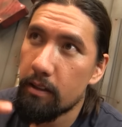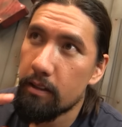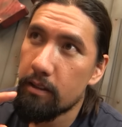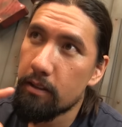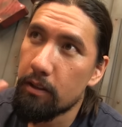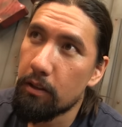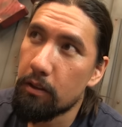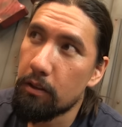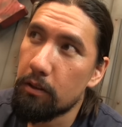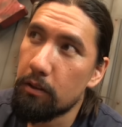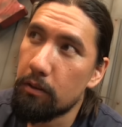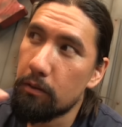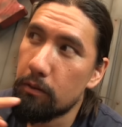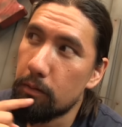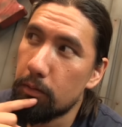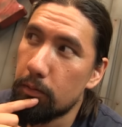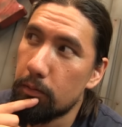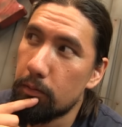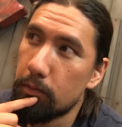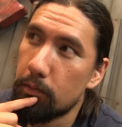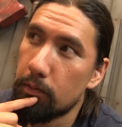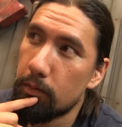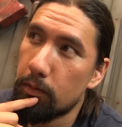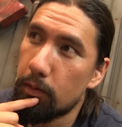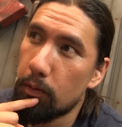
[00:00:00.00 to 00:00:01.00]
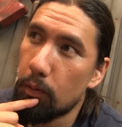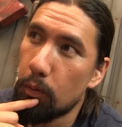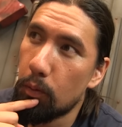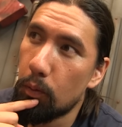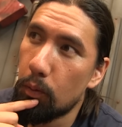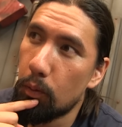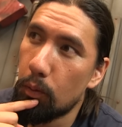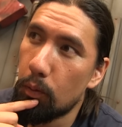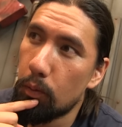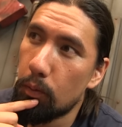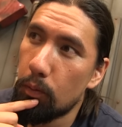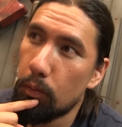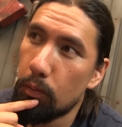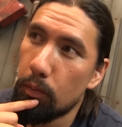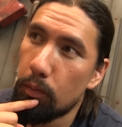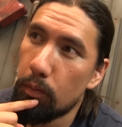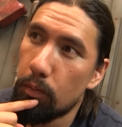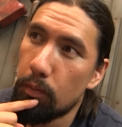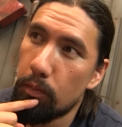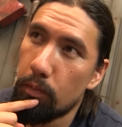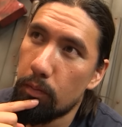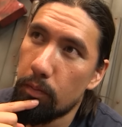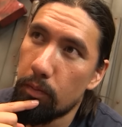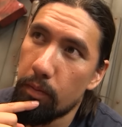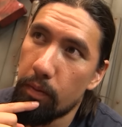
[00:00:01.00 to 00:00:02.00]
So
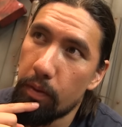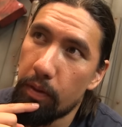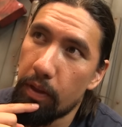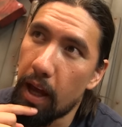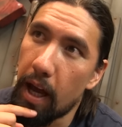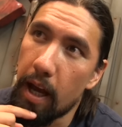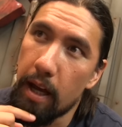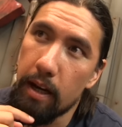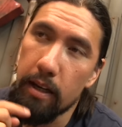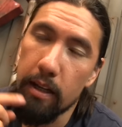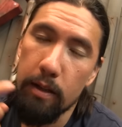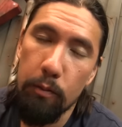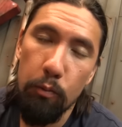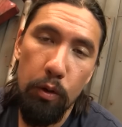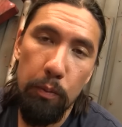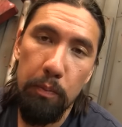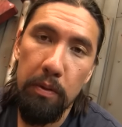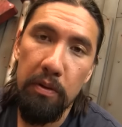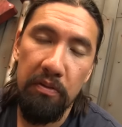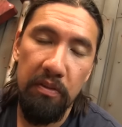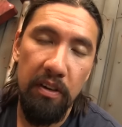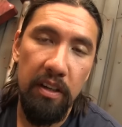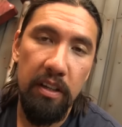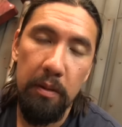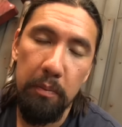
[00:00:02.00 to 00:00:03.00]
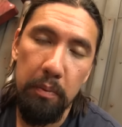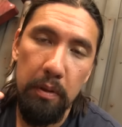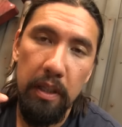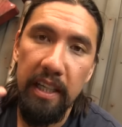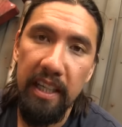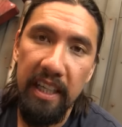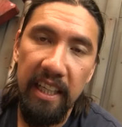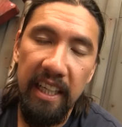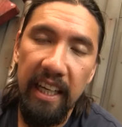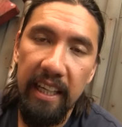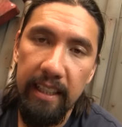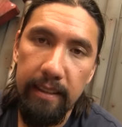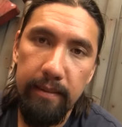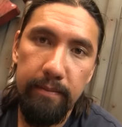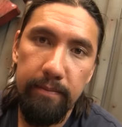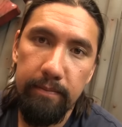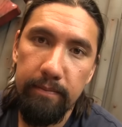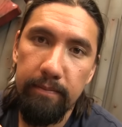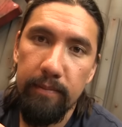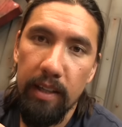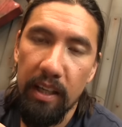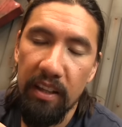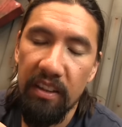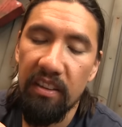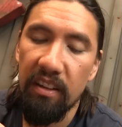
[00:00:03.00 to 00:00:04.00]
that would be fun to play again,
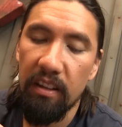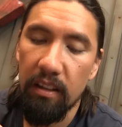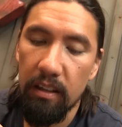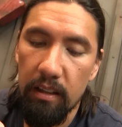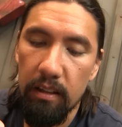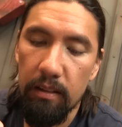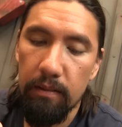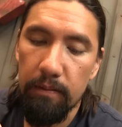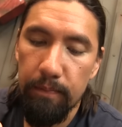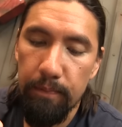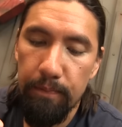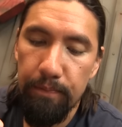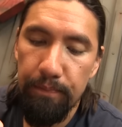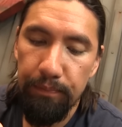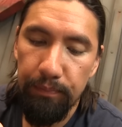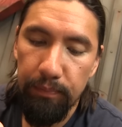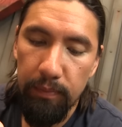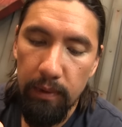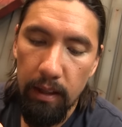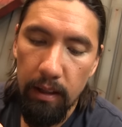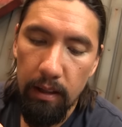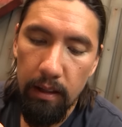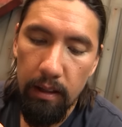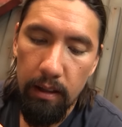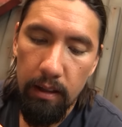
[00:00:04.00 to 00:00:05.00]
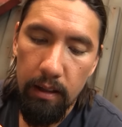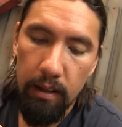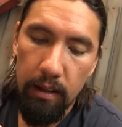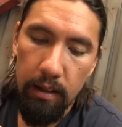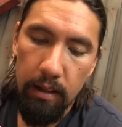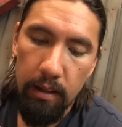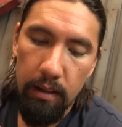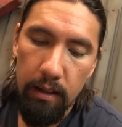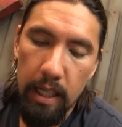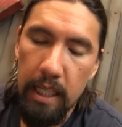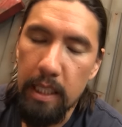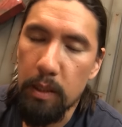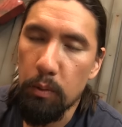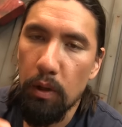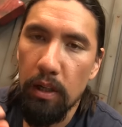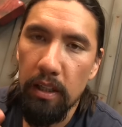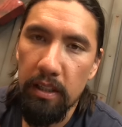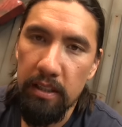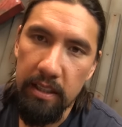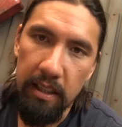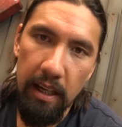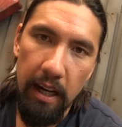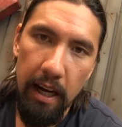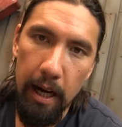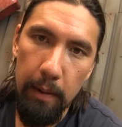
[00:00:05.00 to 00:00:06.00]
I think as
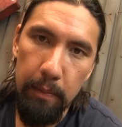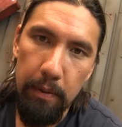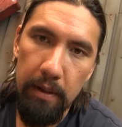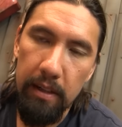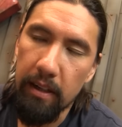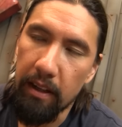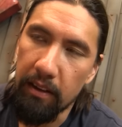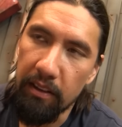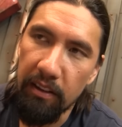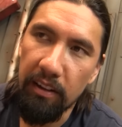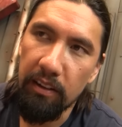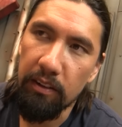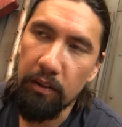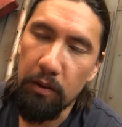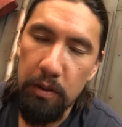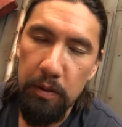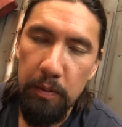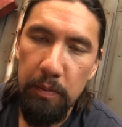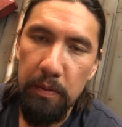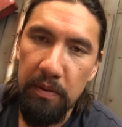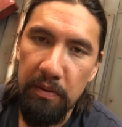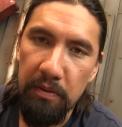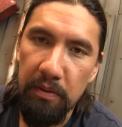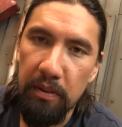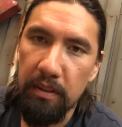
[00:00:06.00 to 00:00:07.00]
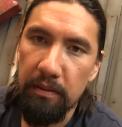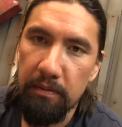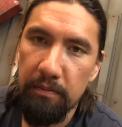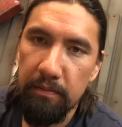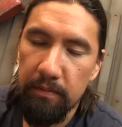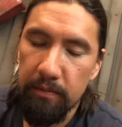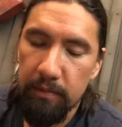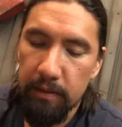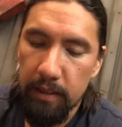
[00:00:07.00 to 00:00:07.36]
well as The Hobbit. I think those would be fun.